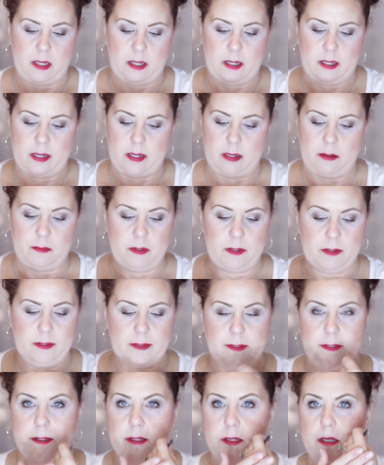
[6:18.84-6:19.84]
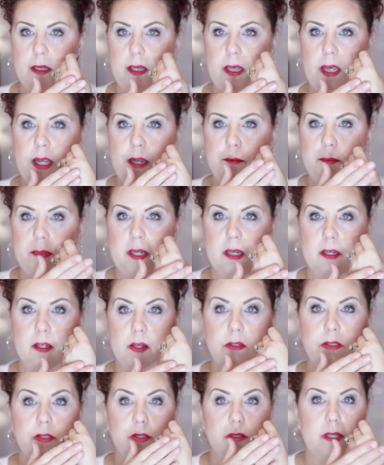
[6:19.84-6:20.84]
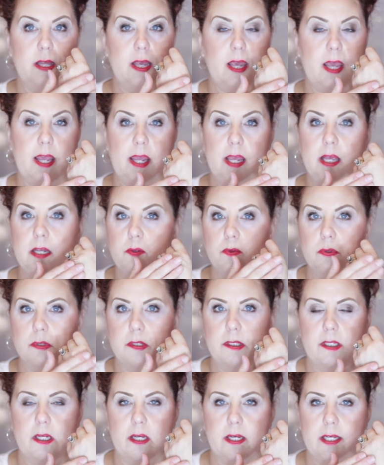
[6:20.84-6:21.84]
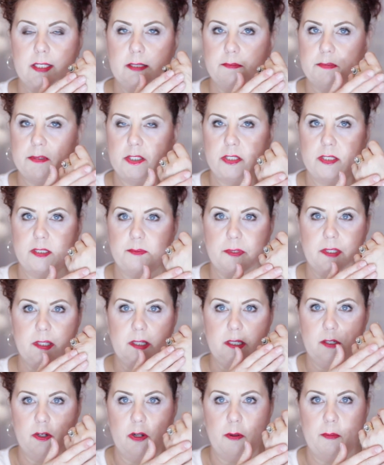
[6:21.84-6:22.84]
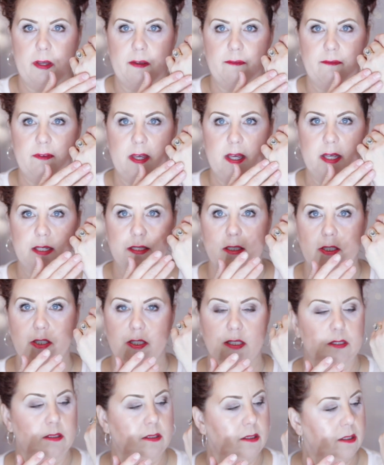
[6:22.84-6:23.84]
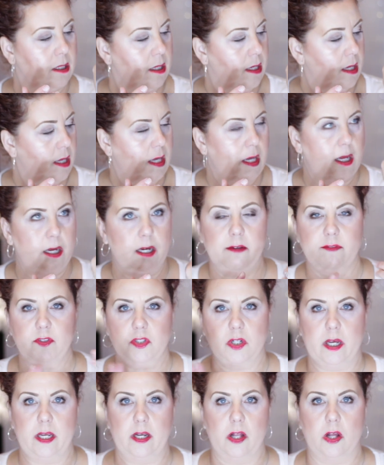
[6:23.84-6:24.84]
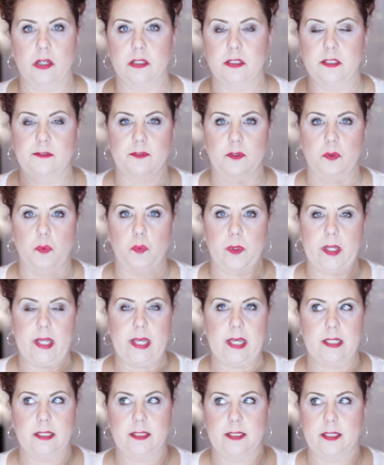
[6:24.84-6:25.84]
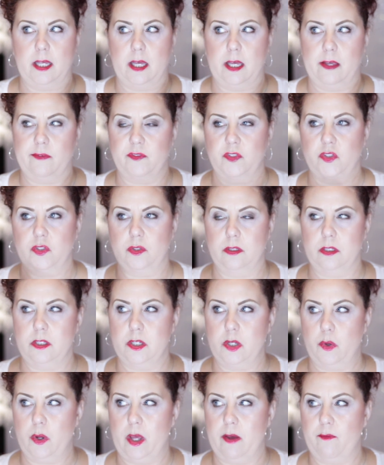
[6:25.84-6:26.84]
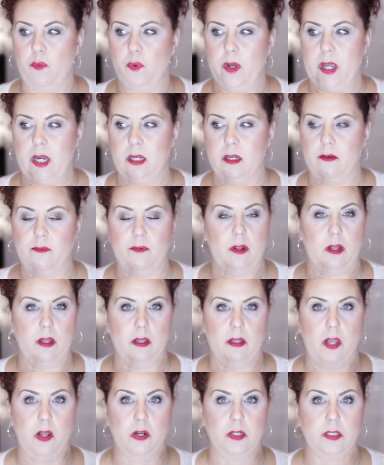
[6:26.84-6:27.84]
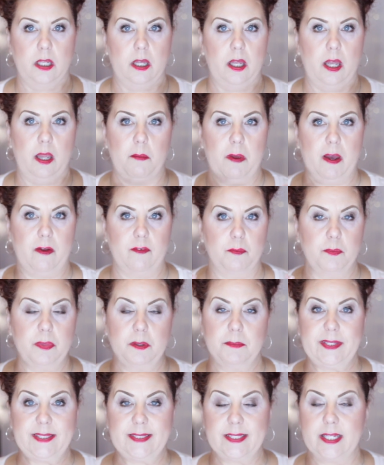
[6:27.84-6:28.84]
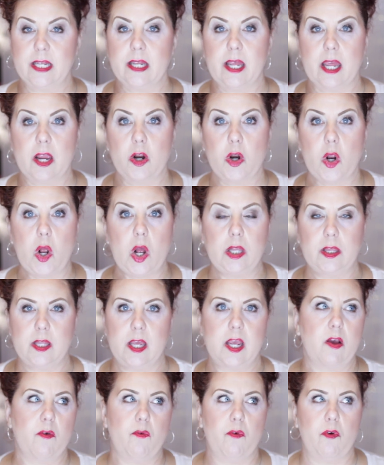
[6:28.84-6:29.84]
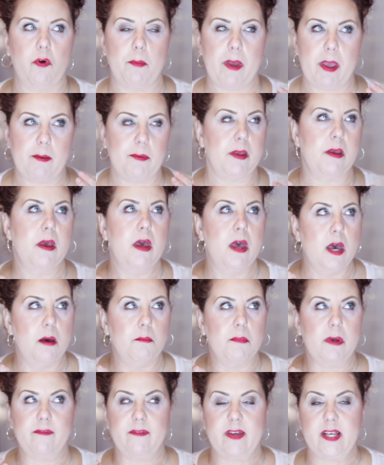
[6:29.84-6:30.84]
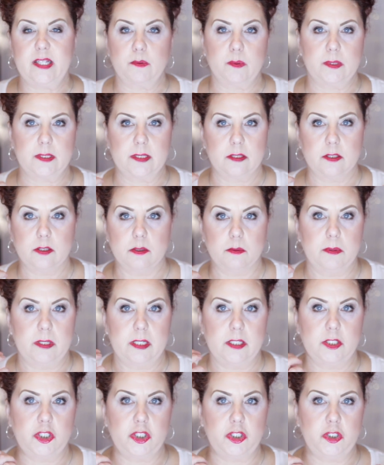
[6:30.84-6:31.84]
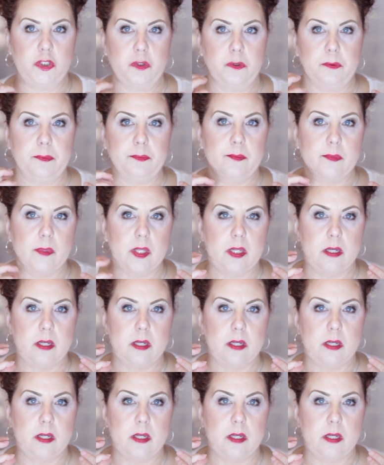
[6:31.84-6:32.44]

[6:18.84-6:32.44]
um, I mean it goes on the hand really nice but just putting it on my face it just and I've tried all different ways I've you know, have waited a long time after putting put my skincare on, go, well, maybe my face was a little bit too,